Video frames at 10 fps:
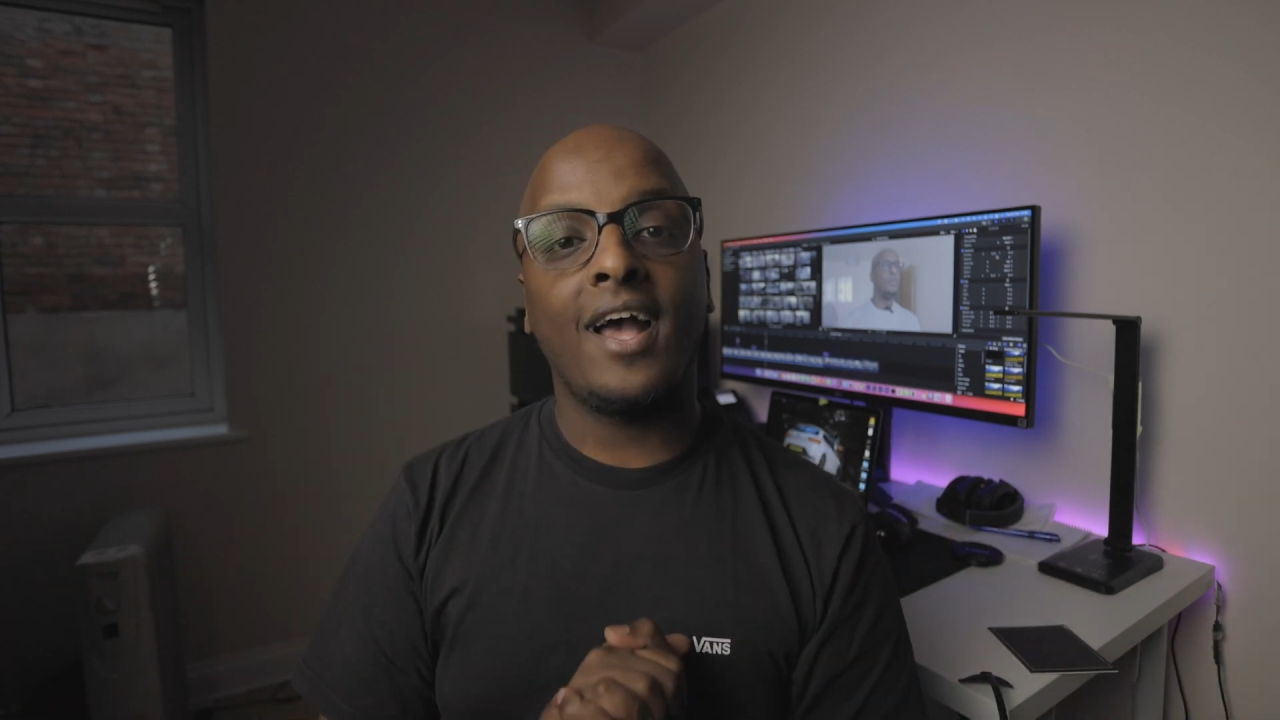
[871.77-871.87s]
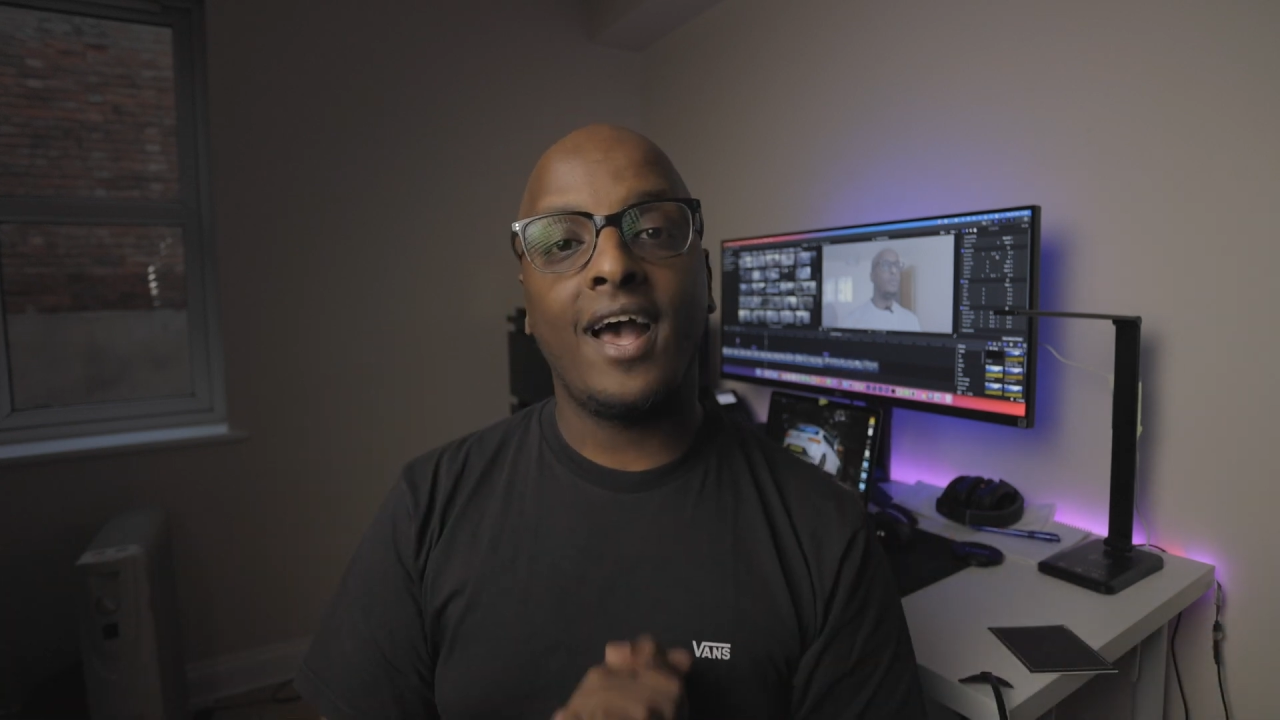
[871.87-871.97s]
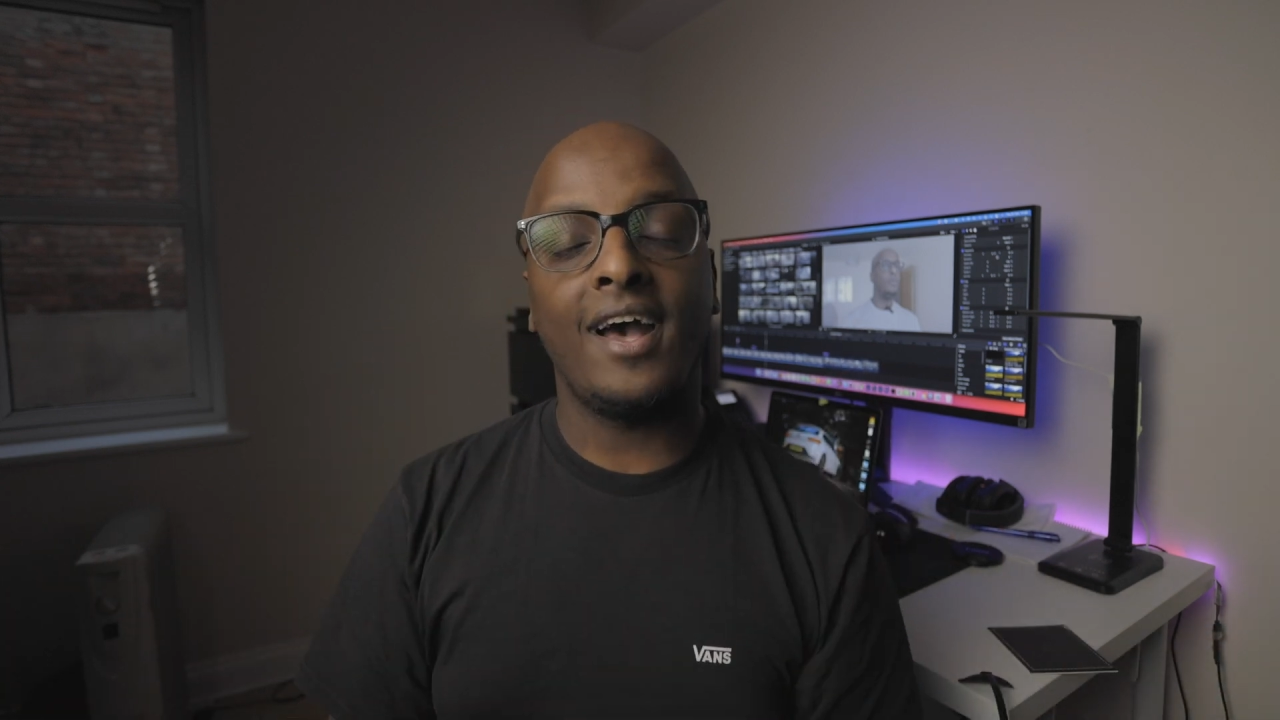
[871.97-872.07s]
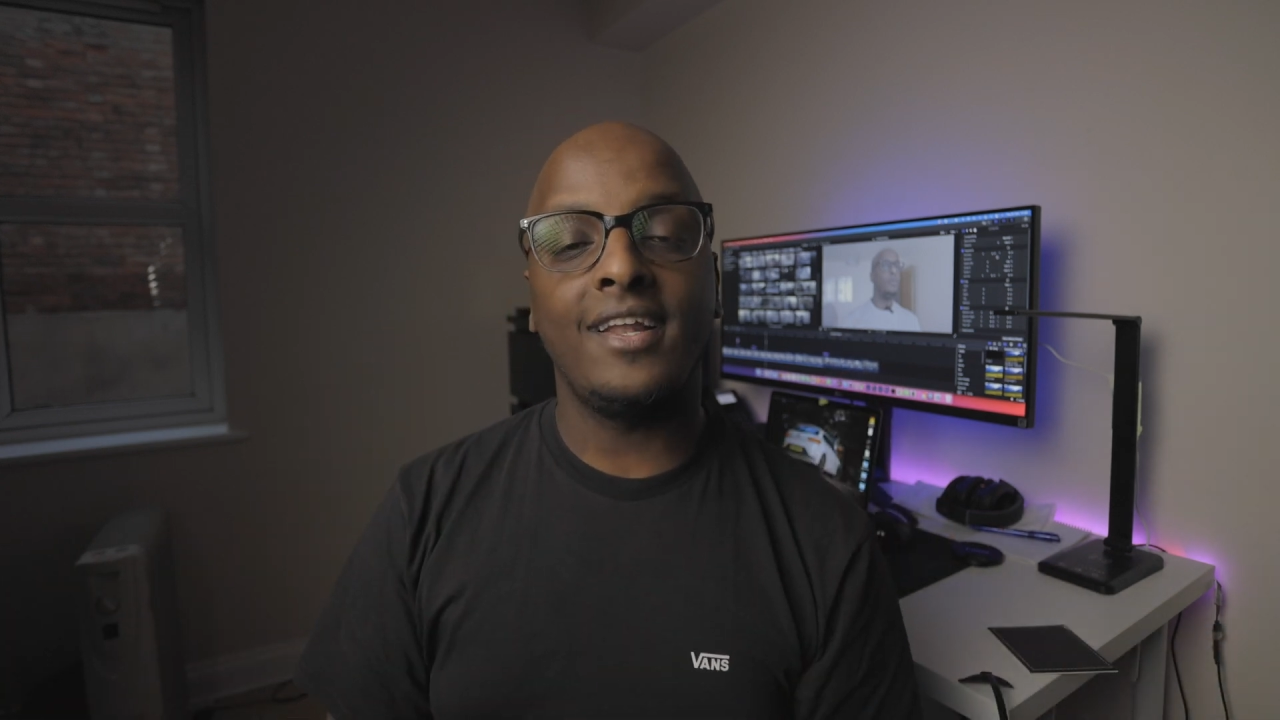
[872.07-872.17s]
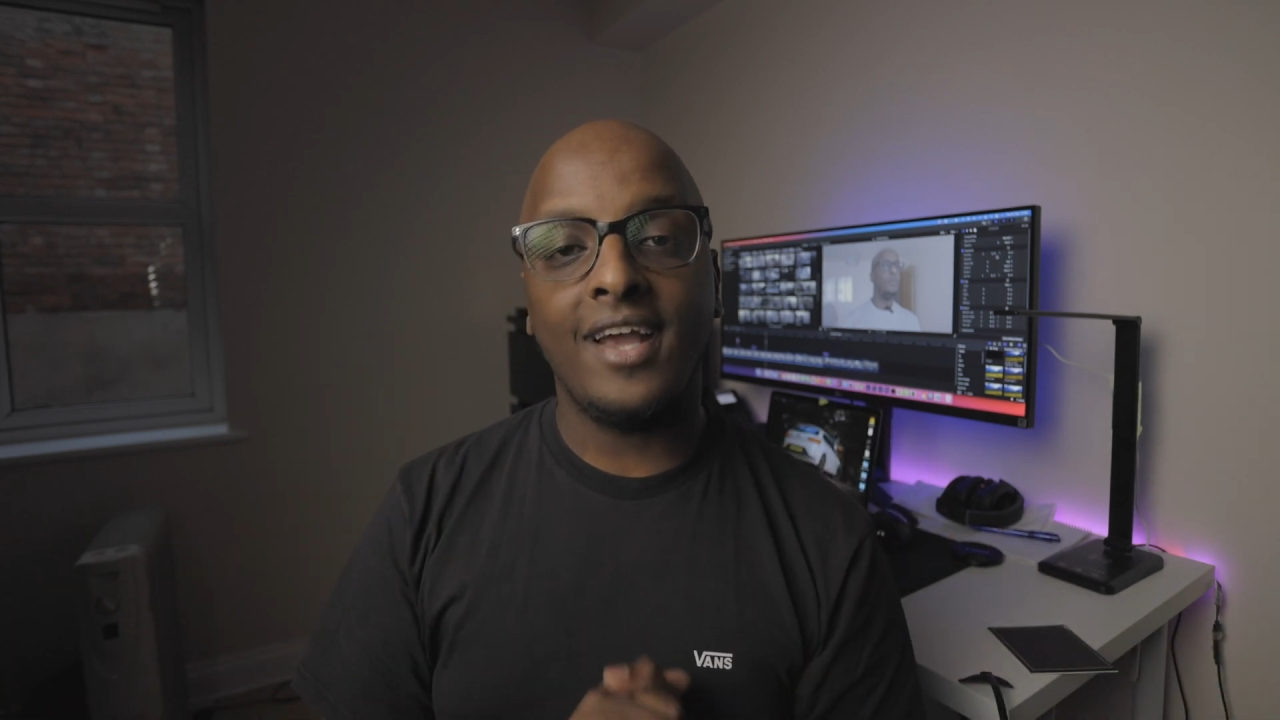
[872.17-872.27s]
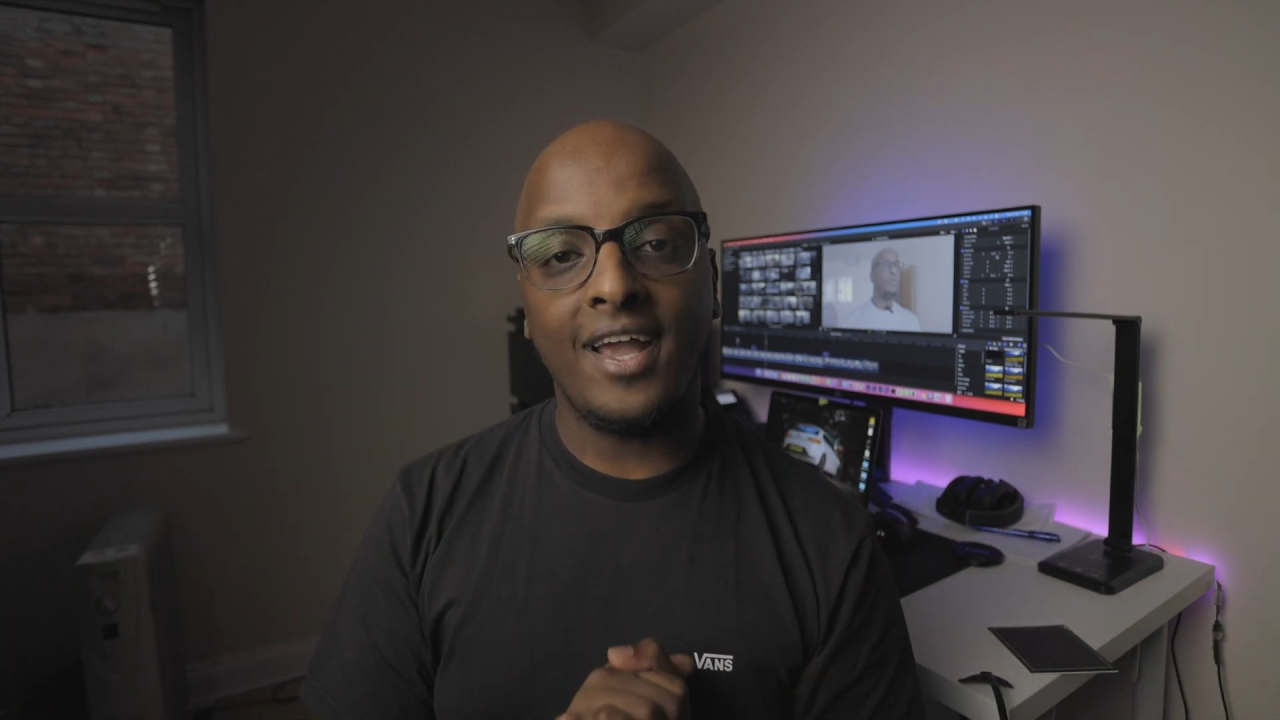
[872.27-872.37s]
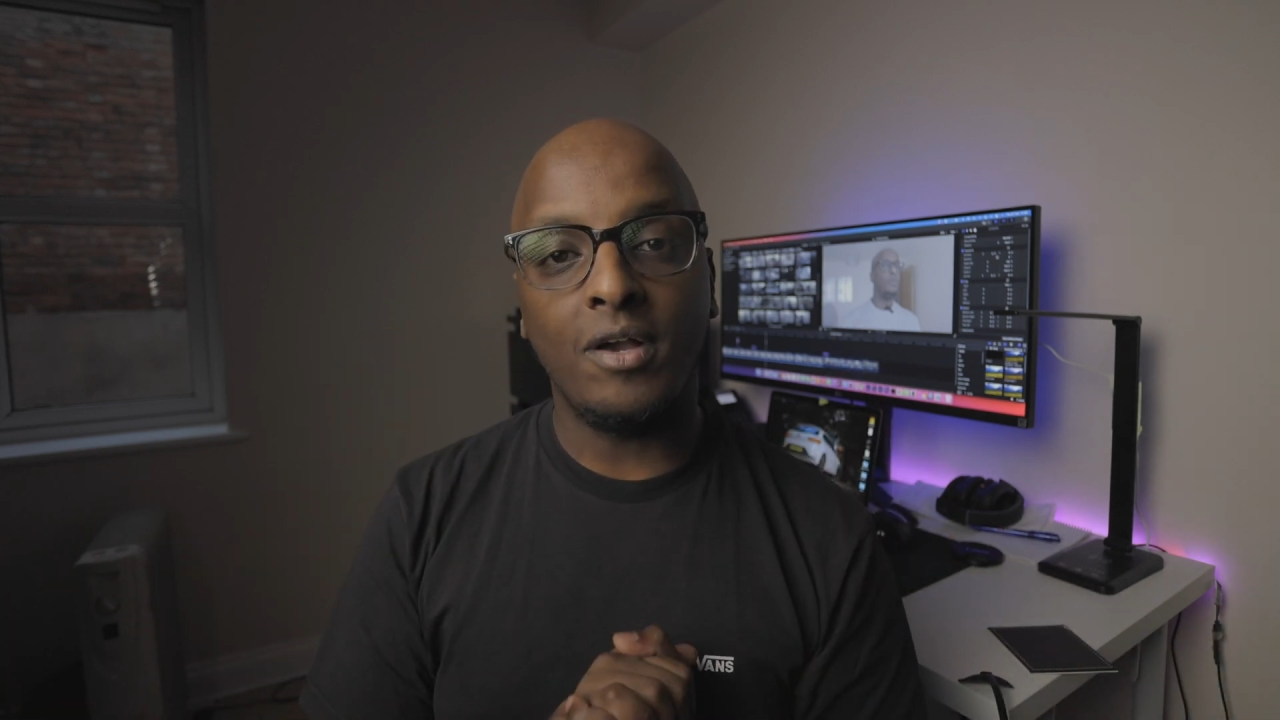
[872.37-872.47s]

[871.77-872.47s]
had a